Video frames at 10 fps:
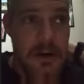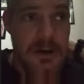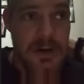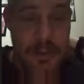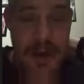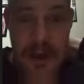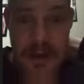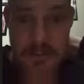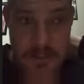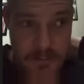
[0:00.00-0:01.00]

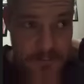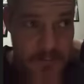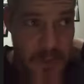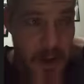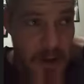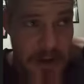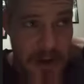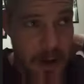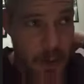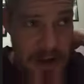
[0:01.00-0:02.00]
Japan, because
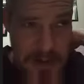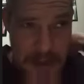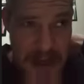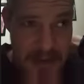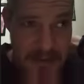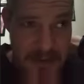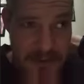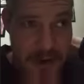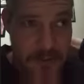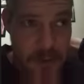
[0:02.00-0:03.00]
I always planned to
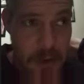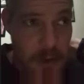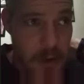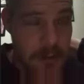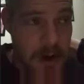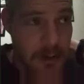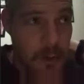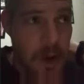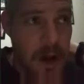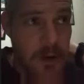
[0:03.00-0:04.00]
travel around the
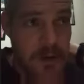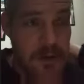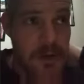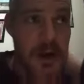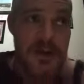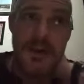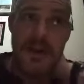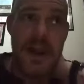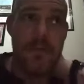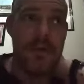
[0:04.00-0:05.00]
world.
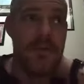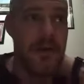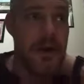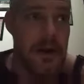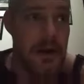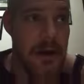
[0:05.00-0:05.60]
Just happened to